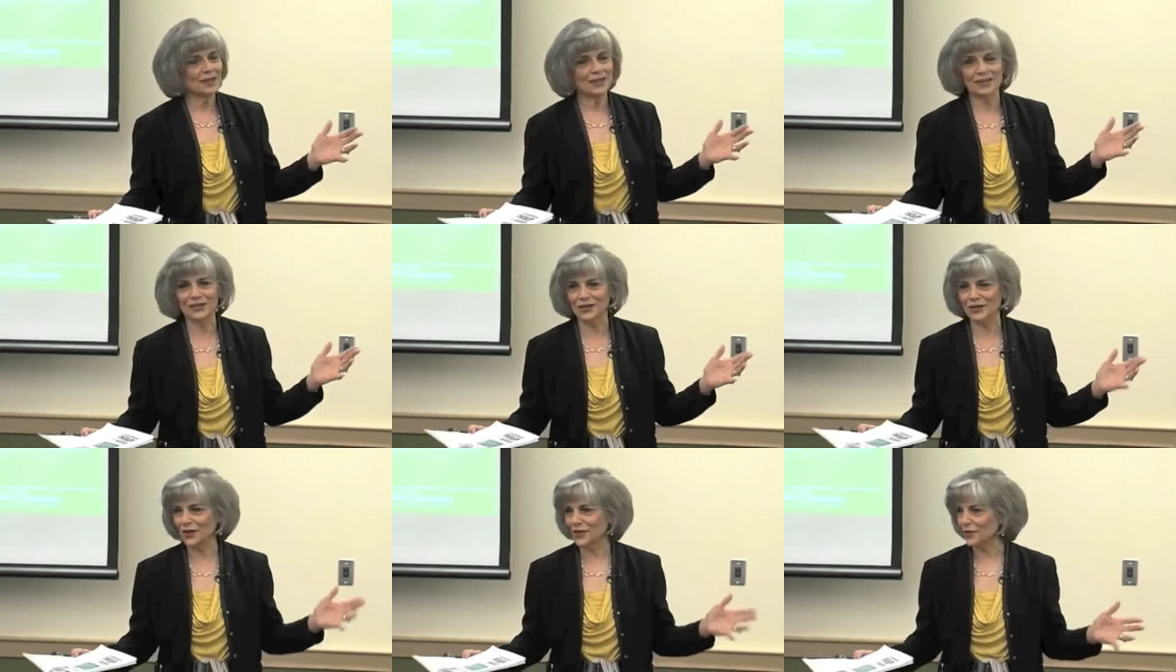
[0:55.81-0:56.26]

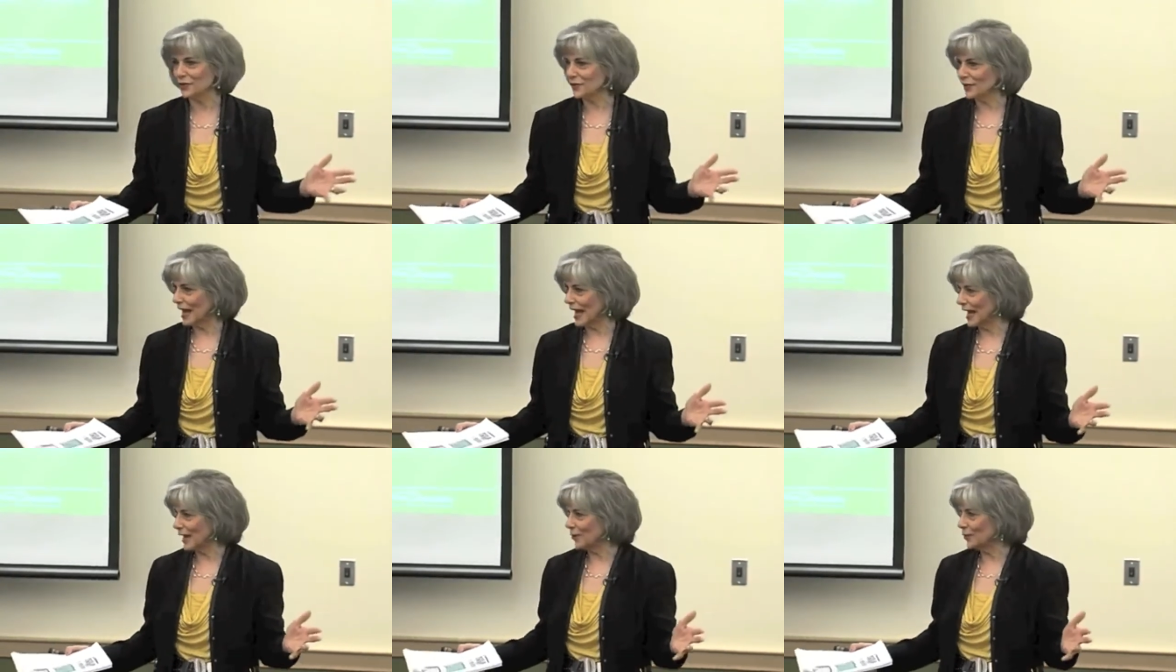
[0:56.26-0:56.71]
in another
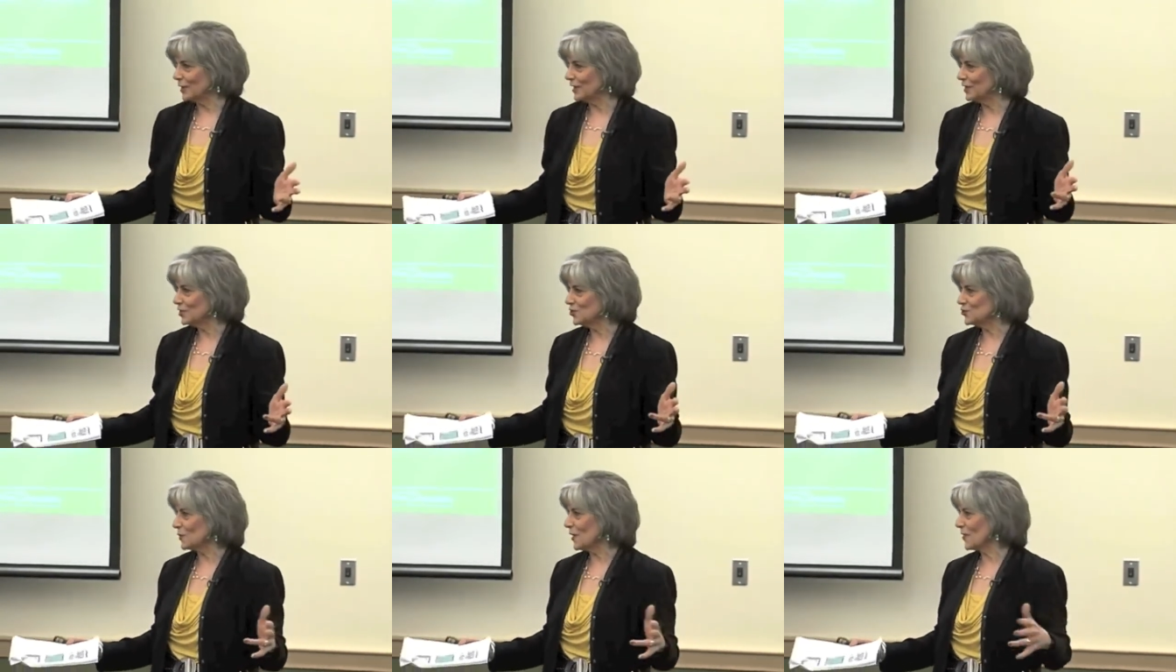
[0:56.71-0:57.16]

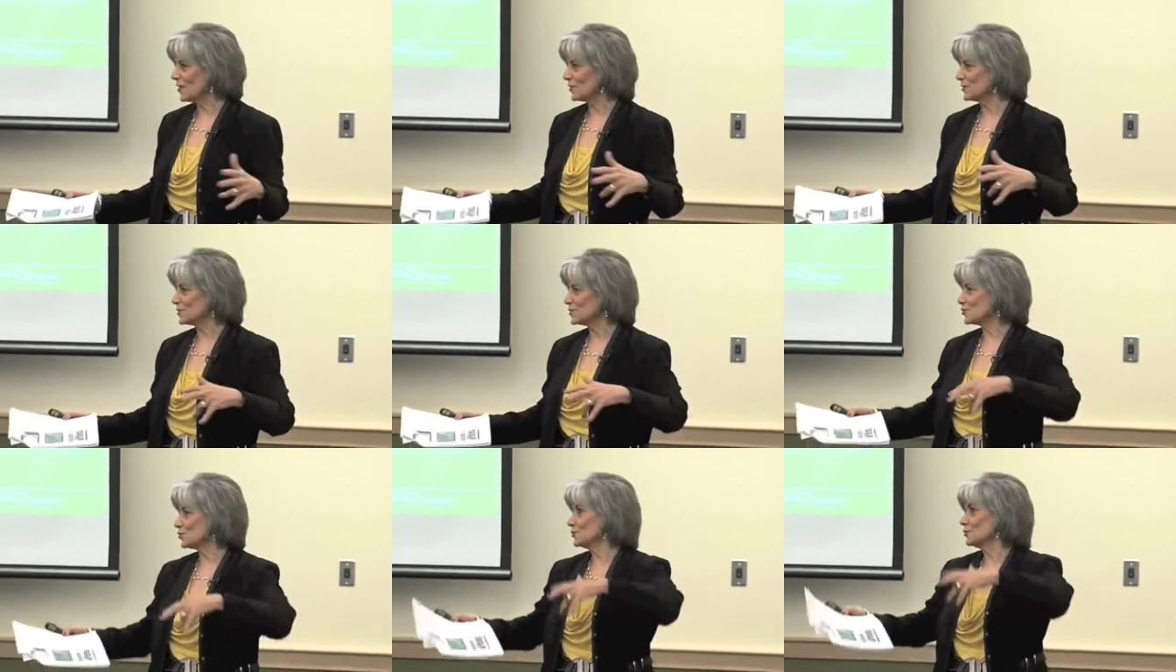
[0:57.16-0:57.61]
language,
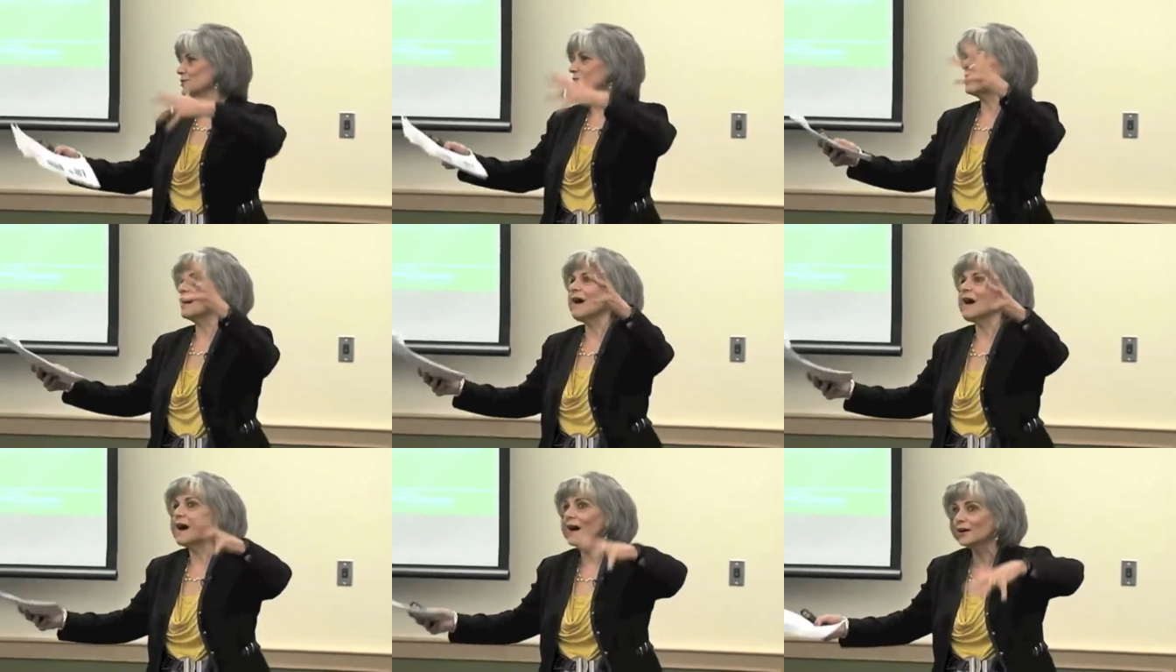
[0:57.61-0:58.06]
whether it's guten
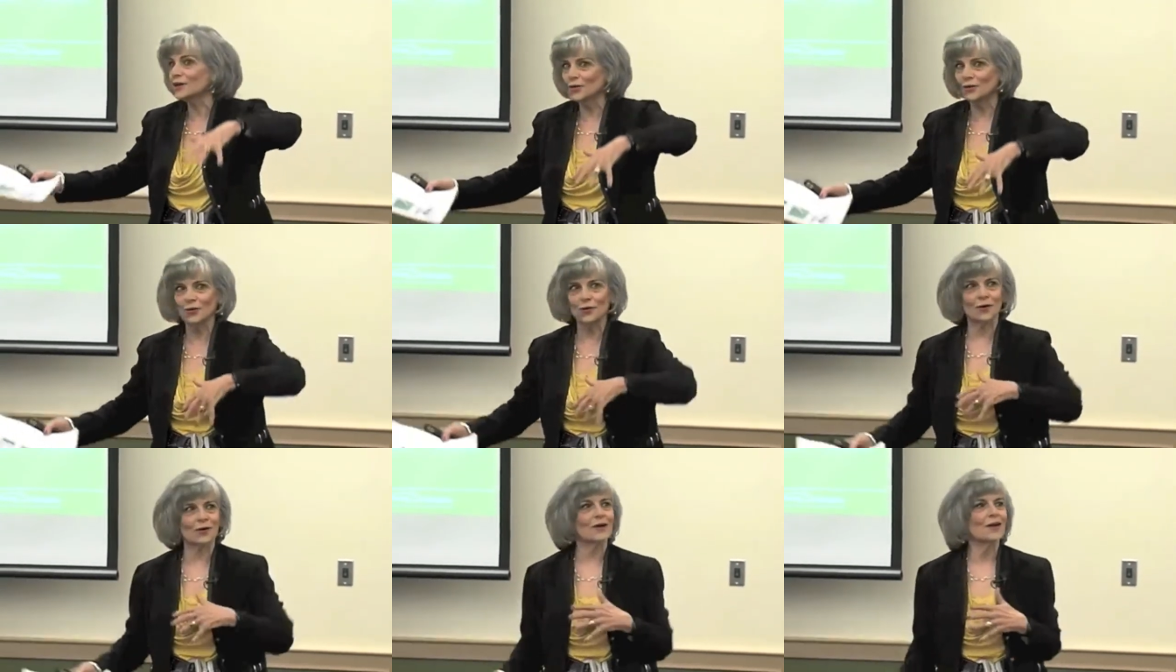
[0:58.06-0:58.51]
tag
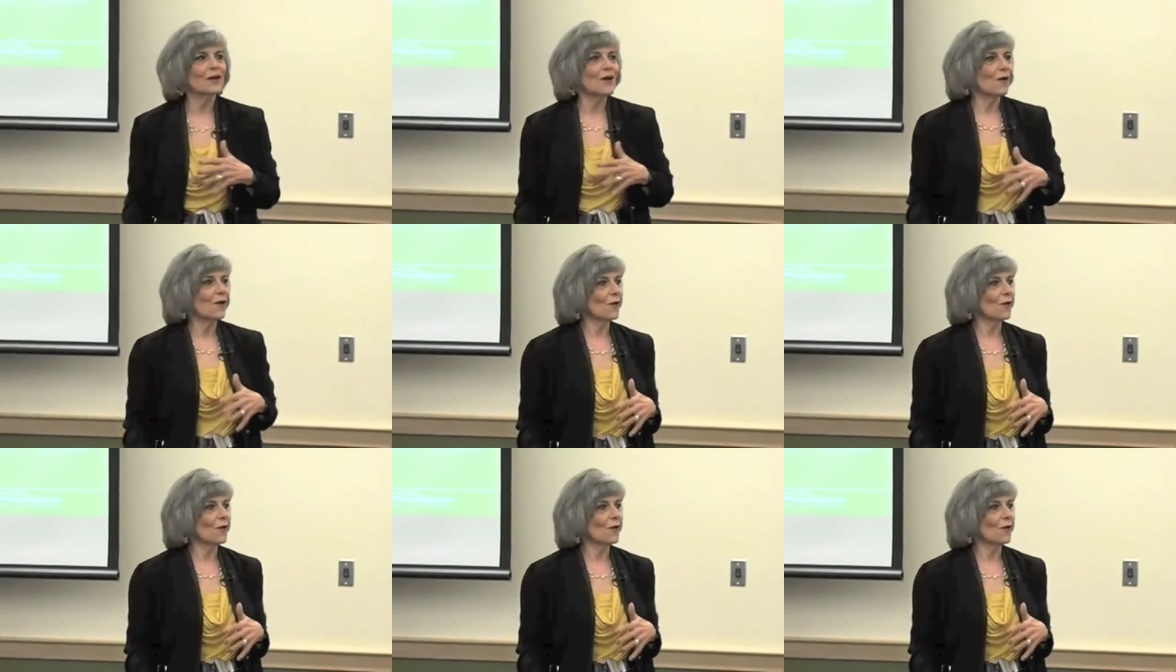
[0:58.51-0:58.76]
or